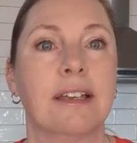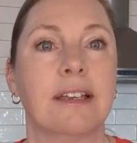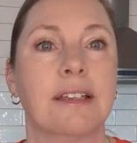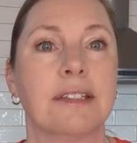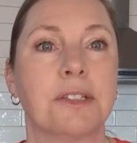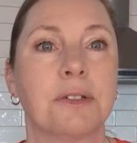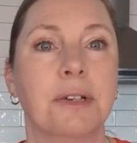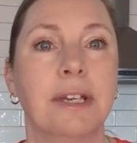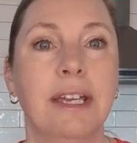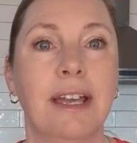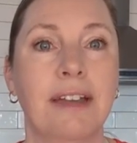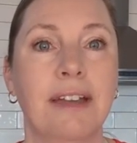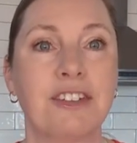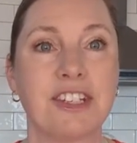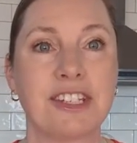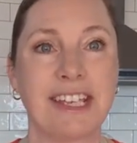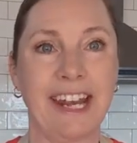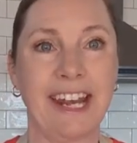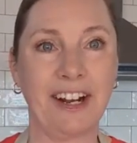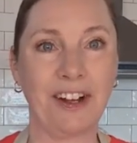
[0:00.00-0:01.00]
sorry, I
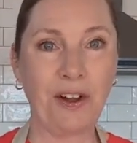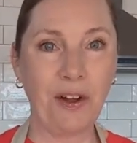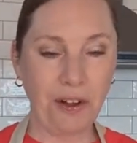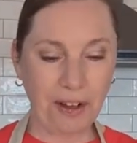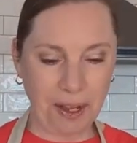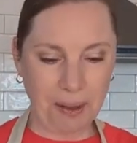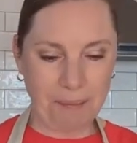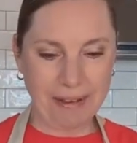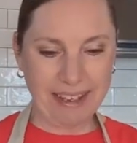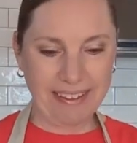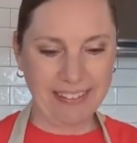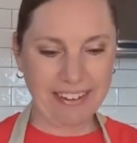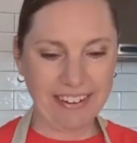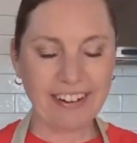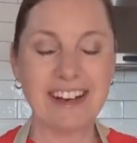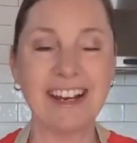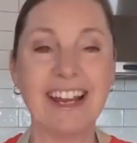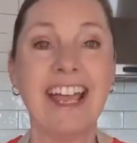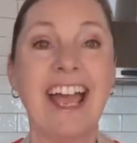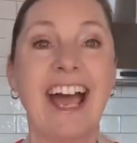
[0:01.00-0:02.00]
just had a call coming in
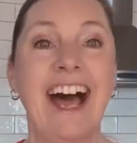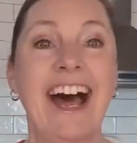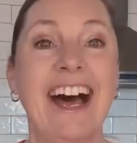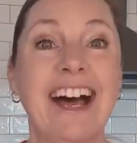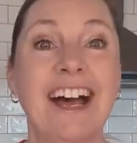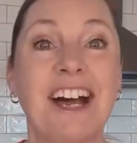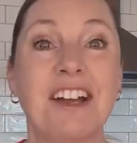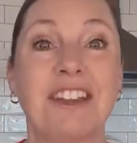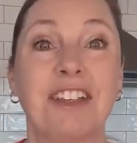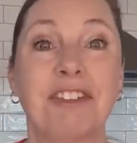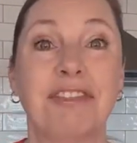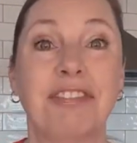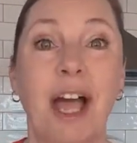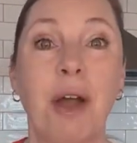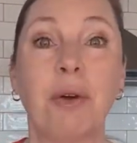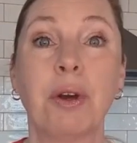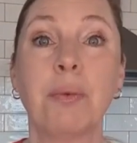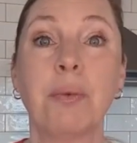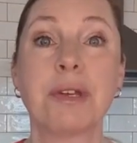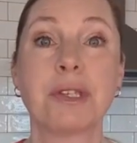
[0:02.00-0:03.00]
there. The
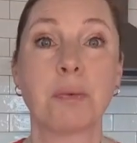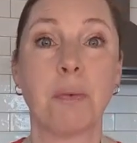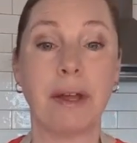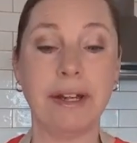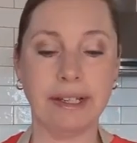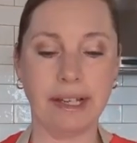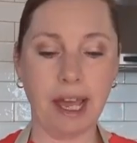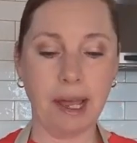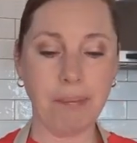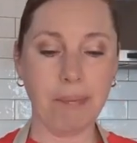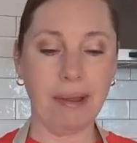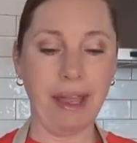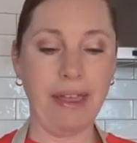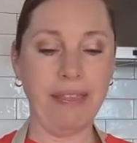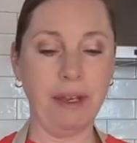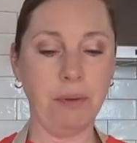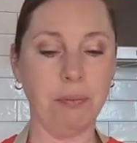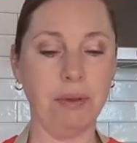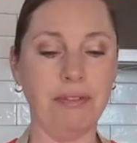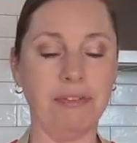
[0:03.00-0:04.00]
flour was 1 cup,
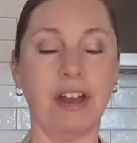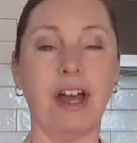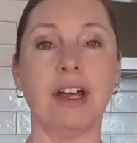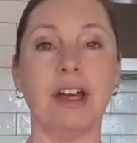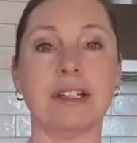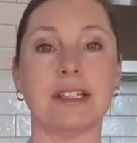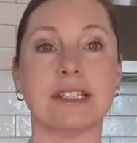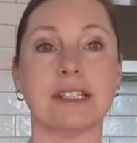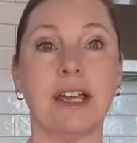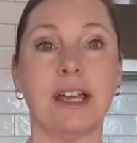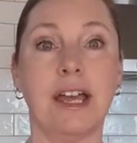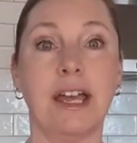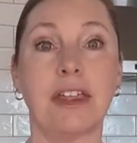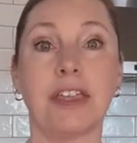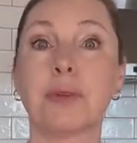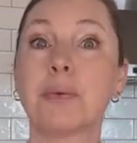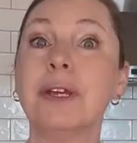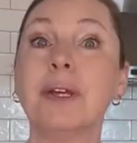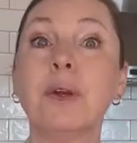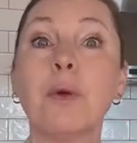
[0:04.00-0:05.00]
and then we've got
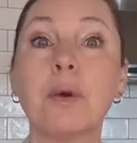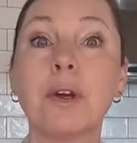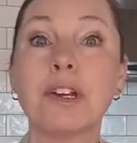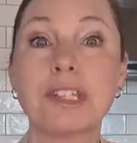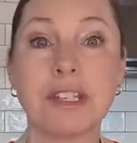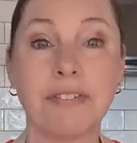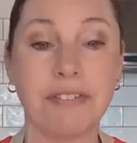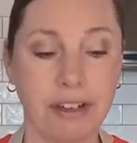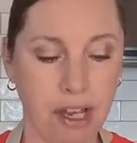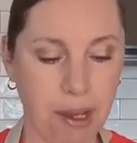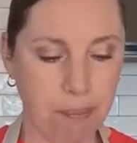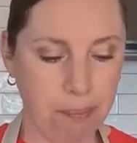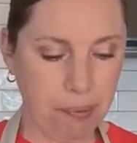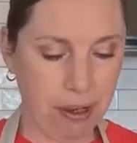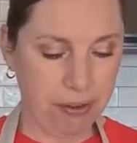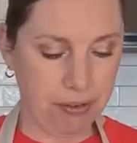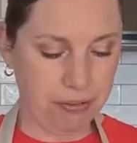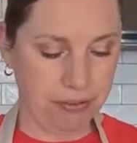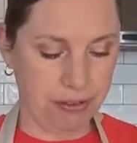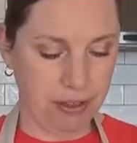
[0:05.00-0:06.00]
3/4 of a cup
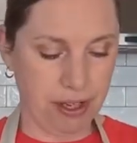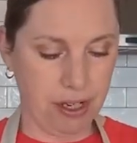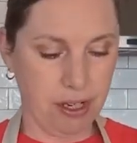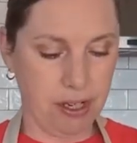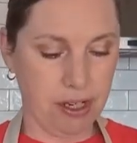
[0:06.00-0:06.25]
of